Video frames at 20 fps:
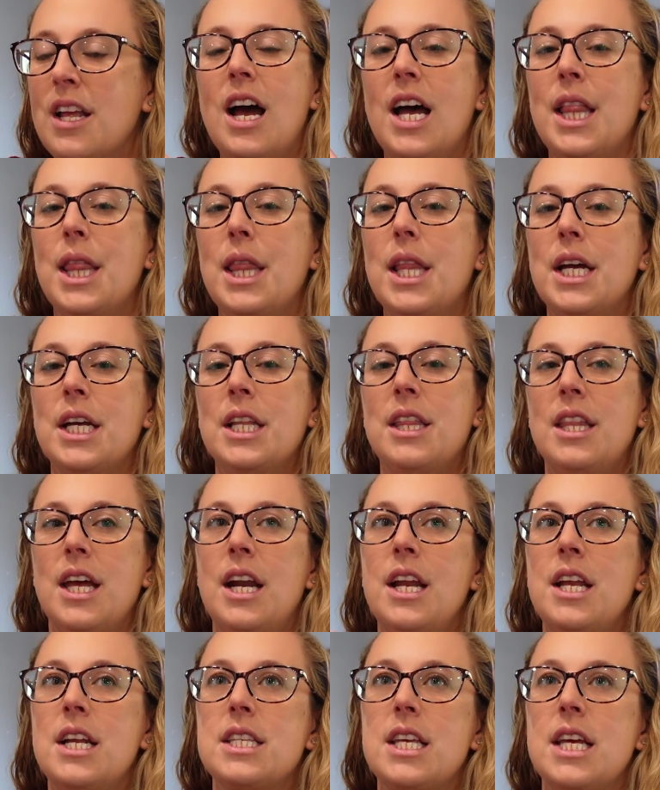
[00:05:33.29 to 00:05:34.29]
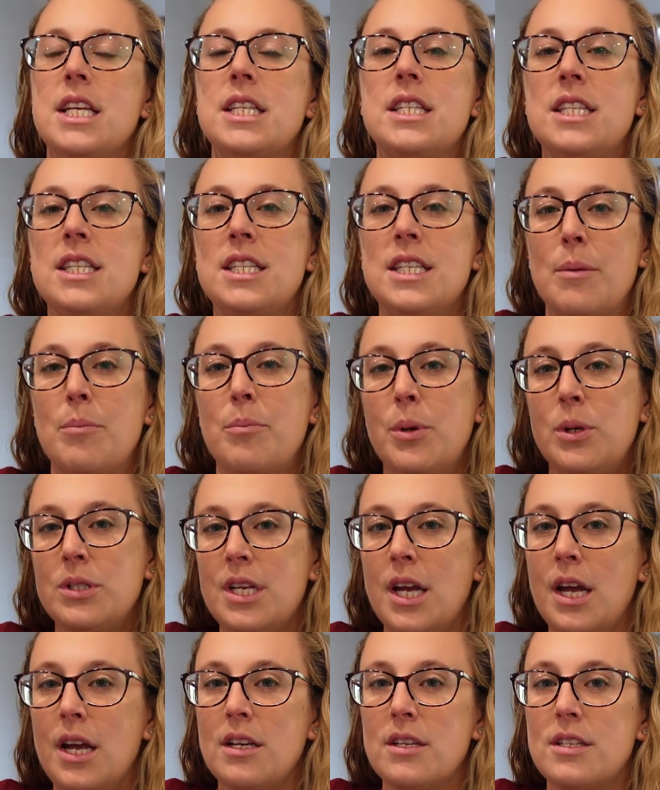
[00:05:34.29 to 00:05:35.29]
I like that it's a simple
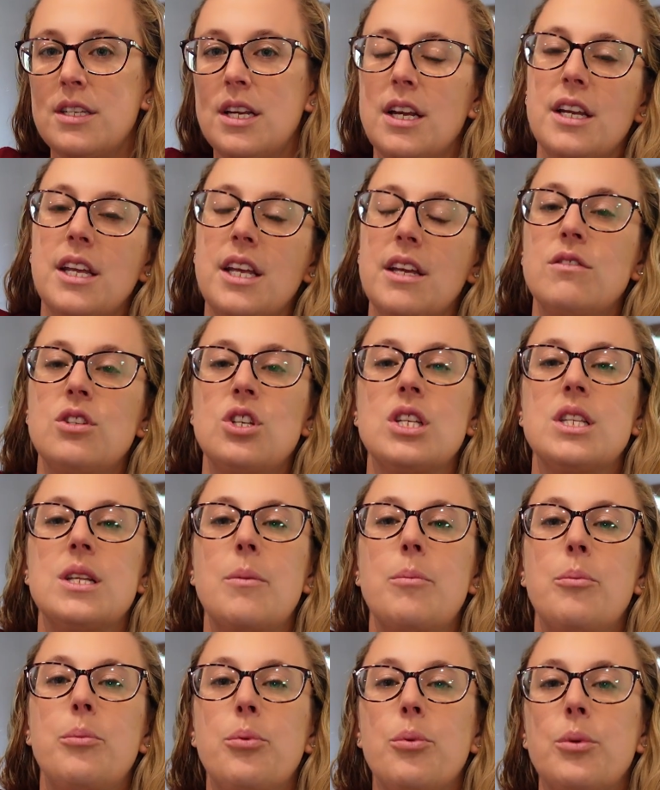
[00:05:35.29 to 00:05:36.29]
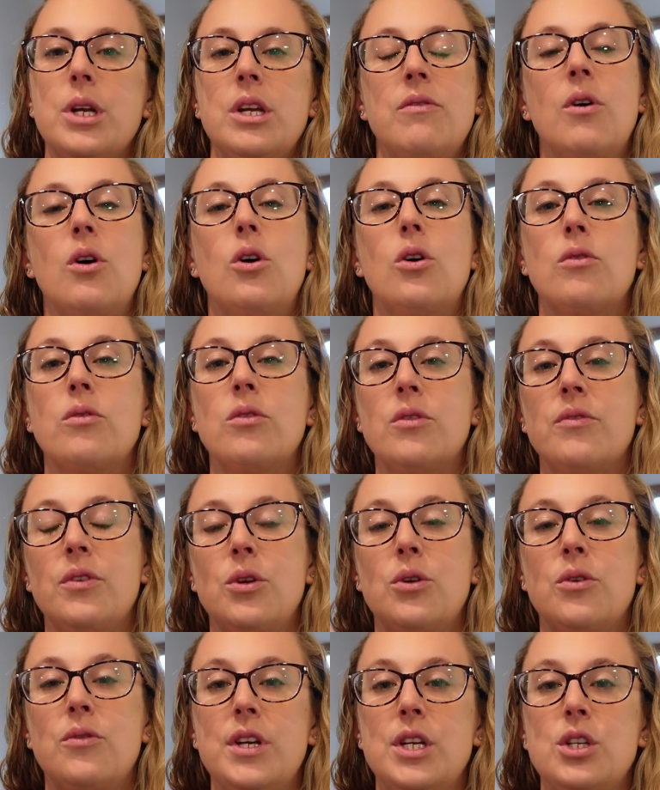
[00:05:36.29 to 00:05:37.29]
text and gives just a brief
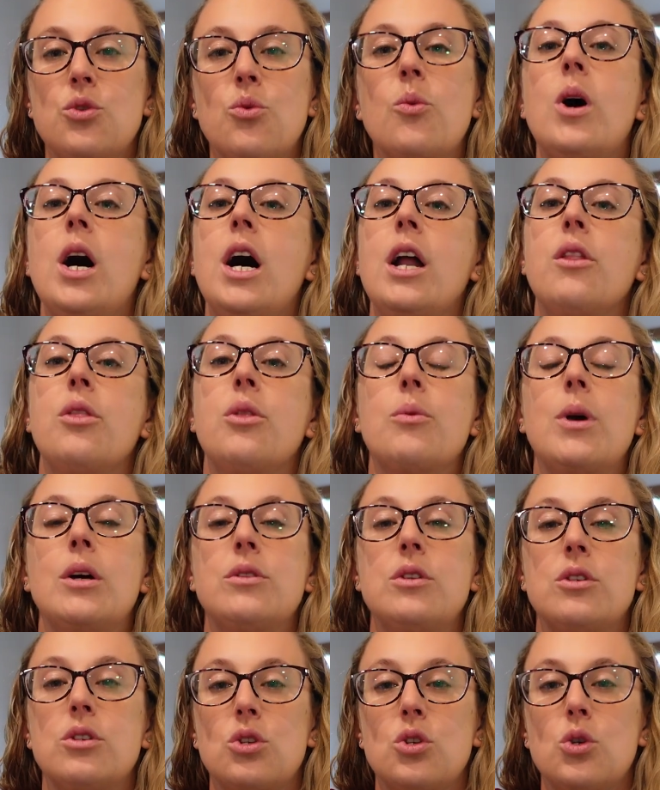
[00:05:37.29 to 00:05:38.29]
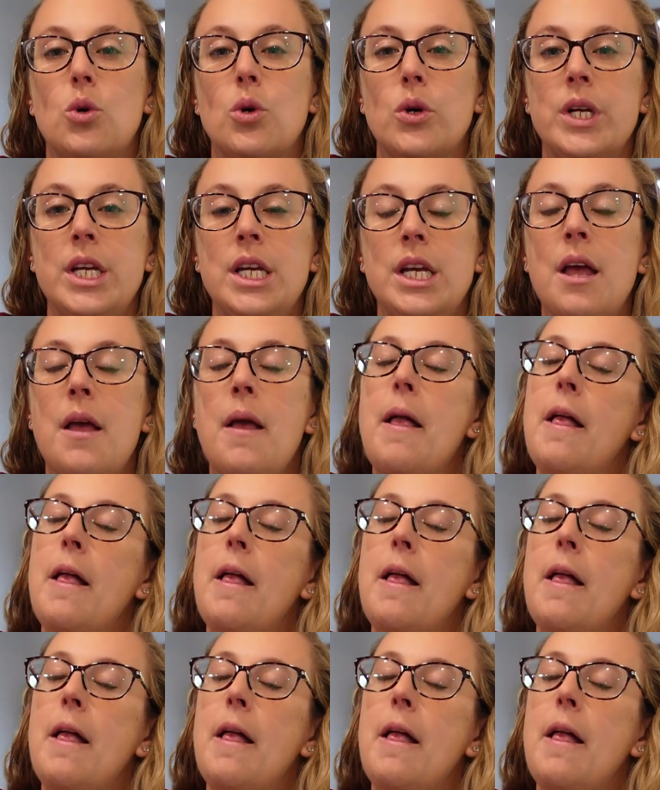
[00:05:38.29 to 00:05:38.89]
overview of each one throughout the story.